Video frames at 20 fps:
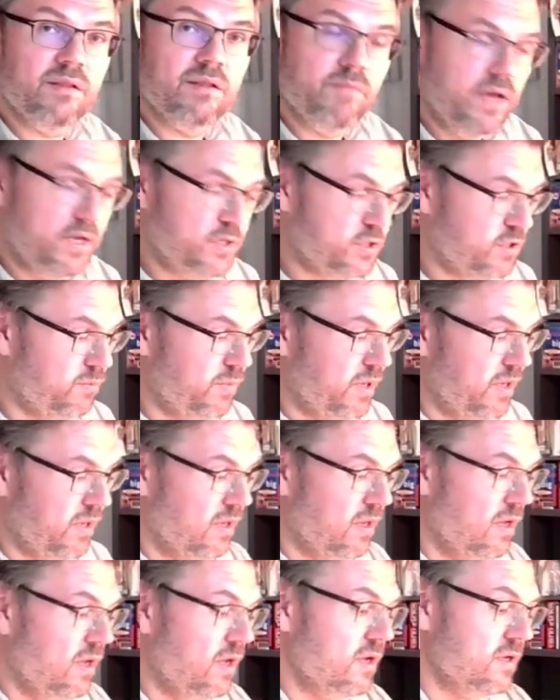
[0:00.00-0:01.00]
measurement.
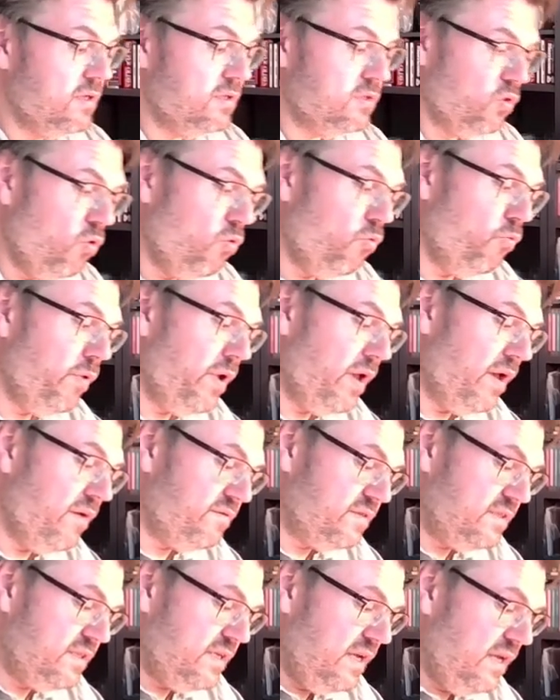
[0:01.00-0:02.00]
So we
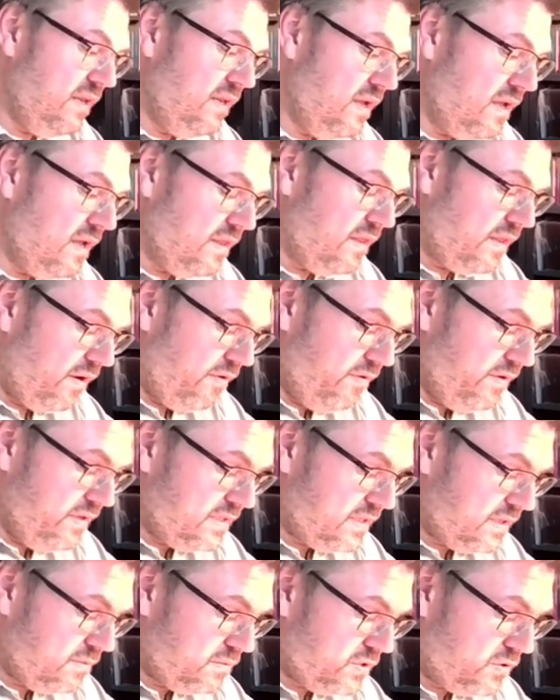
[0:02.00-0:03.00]
have seen there
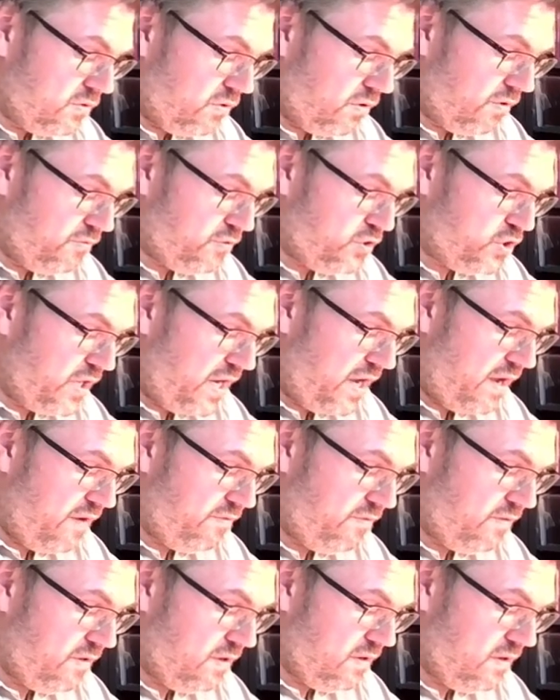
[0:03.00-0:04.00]
is some sort of
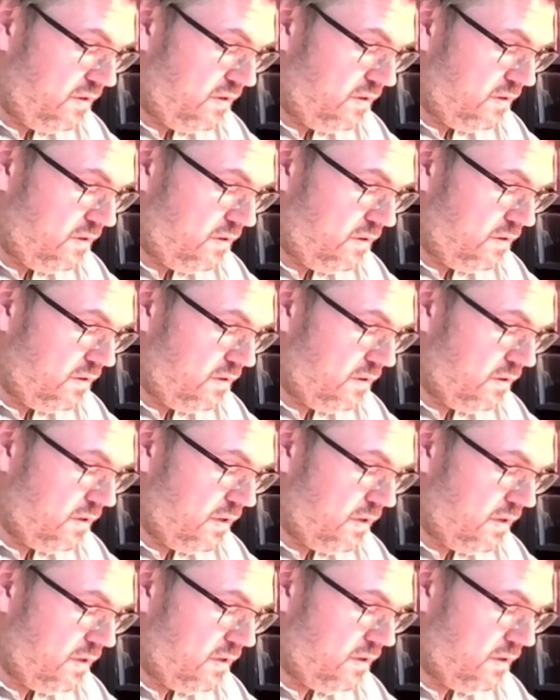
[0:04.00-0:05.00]
shaft.
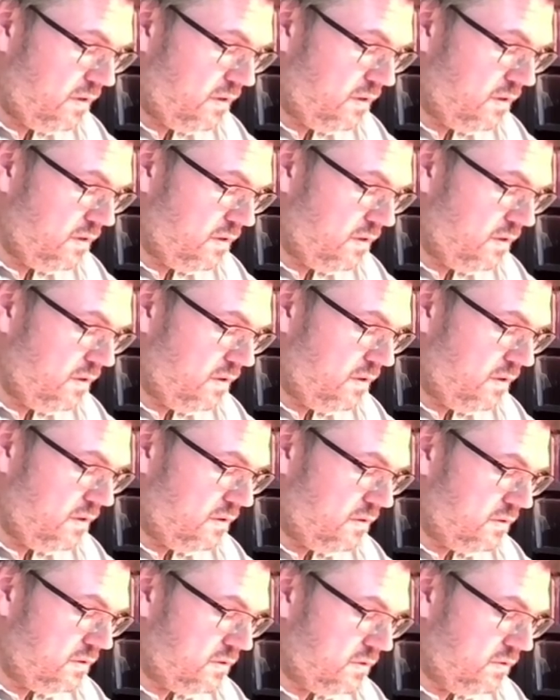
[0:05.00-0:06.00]
Okay,
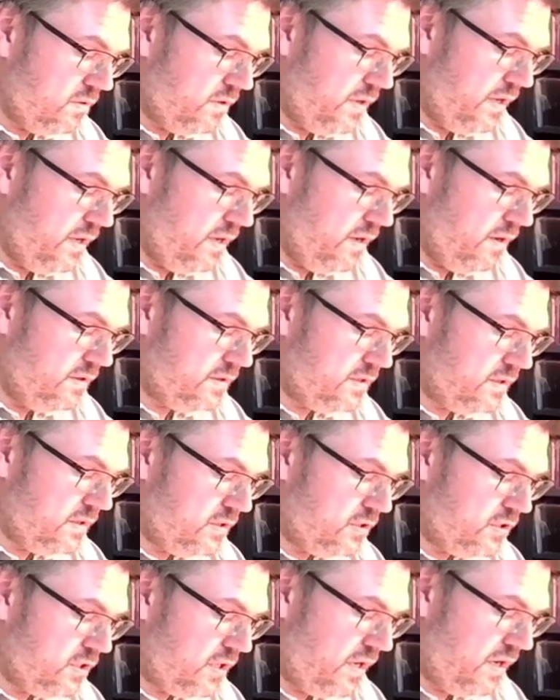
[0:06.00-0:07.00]
so here is the
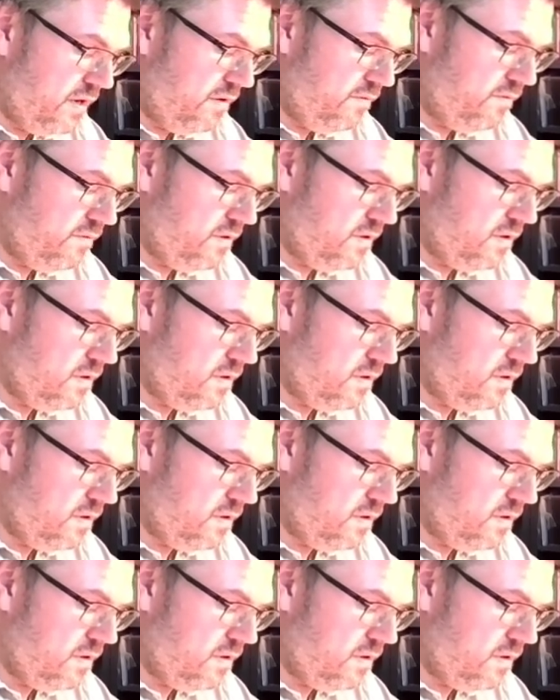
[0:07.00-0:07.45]
shaft.